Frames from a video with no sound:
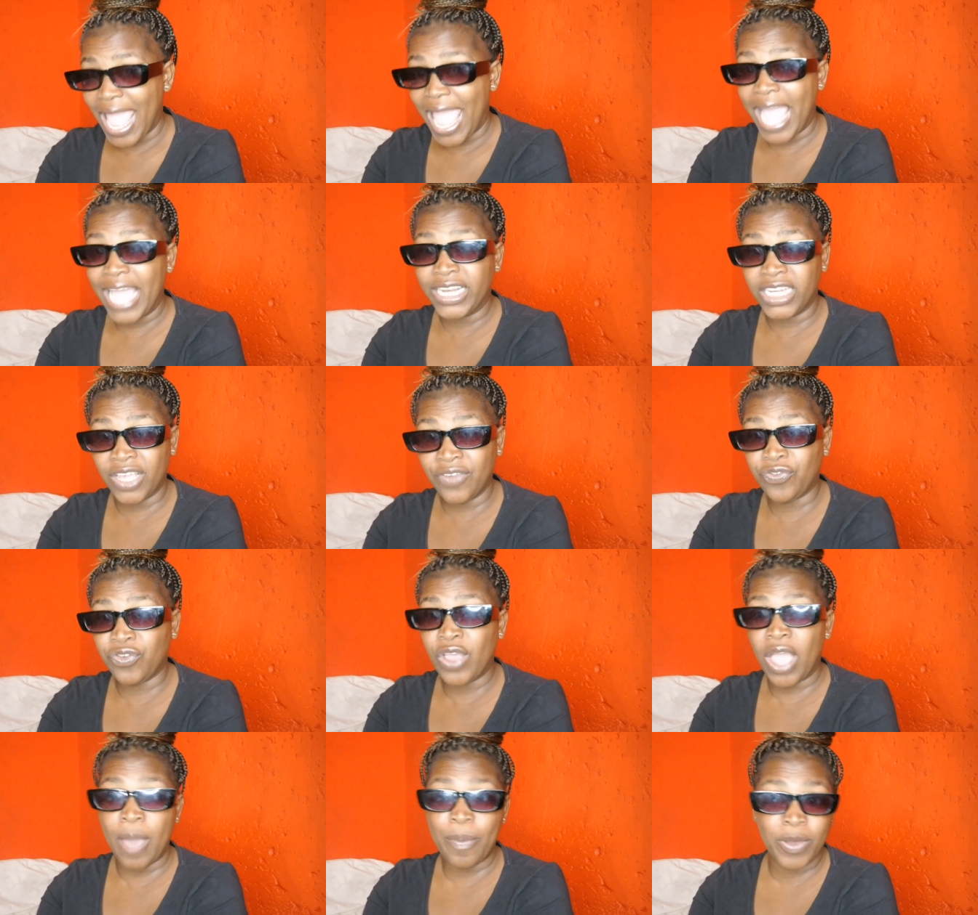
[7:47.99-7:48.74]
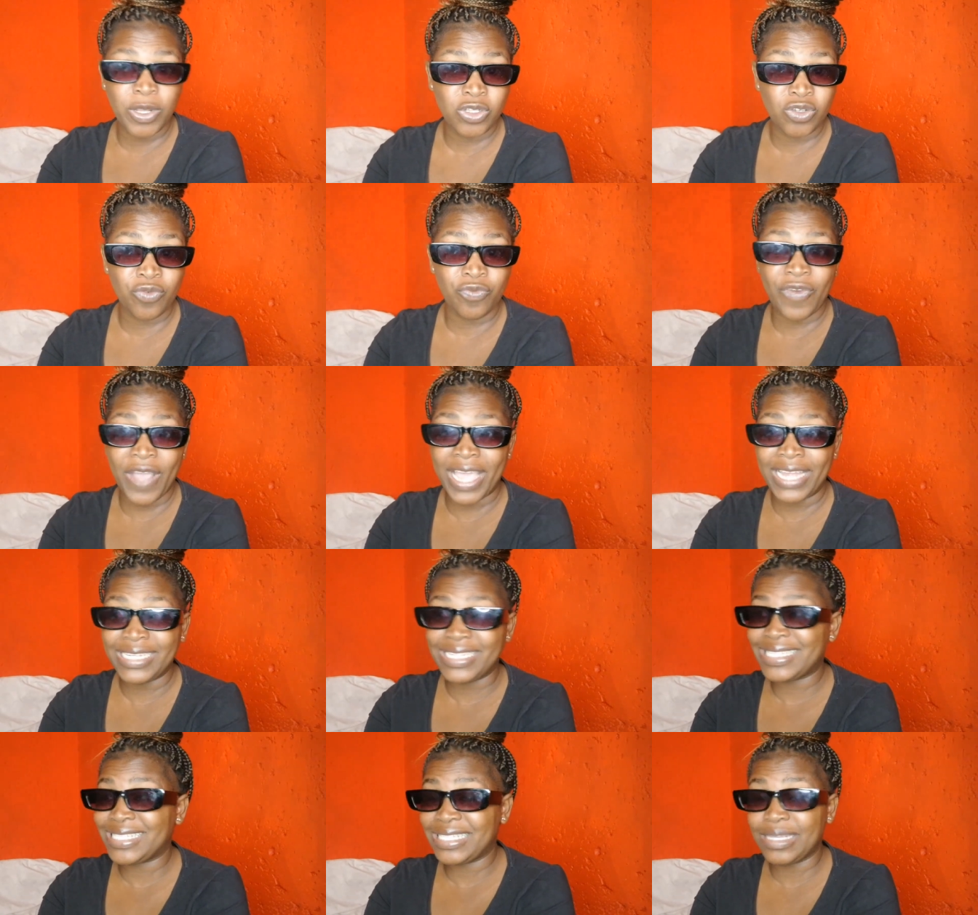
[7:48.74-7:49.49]
And if you happen to
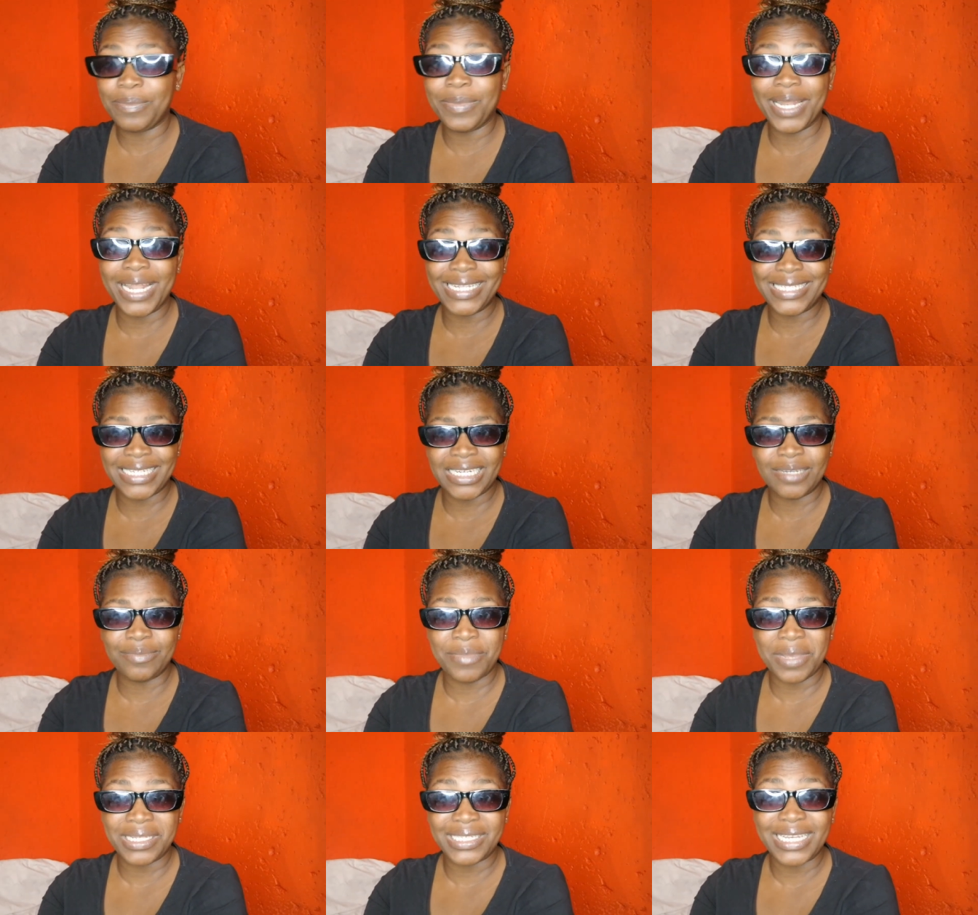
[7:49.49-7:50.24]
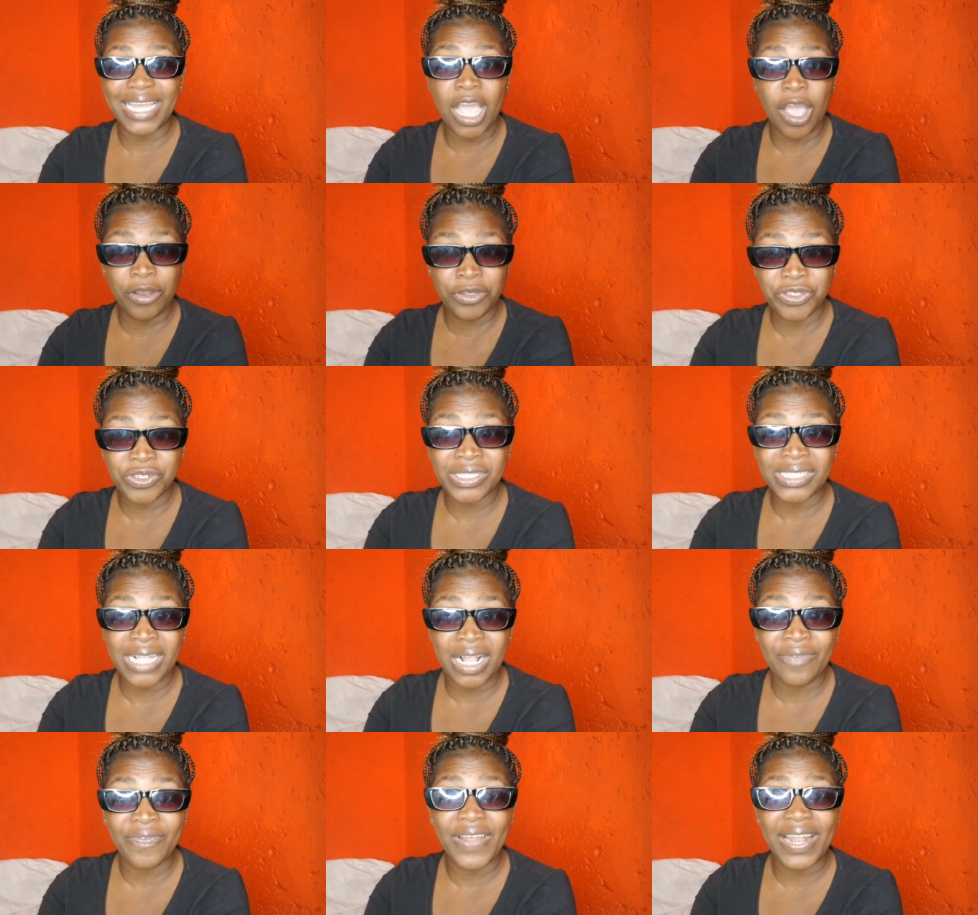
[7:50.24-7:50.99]
find similar treatment, count
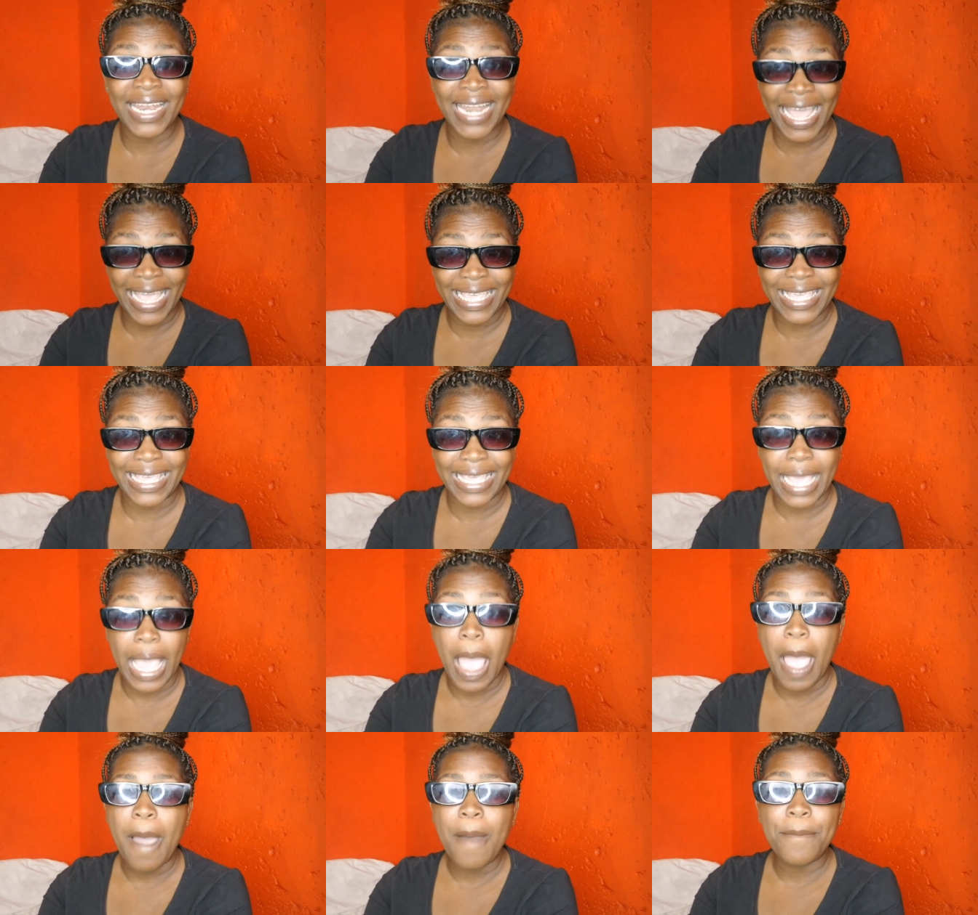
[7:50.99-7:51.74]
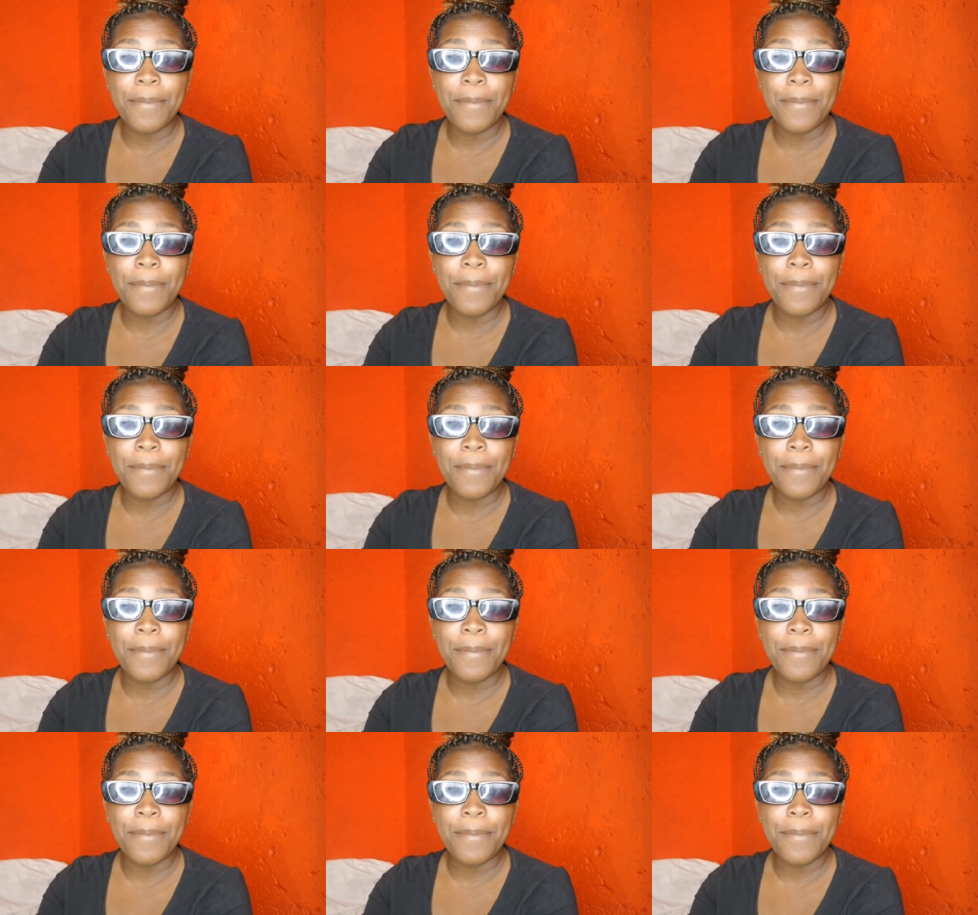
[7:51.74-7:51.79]
yourself lucky.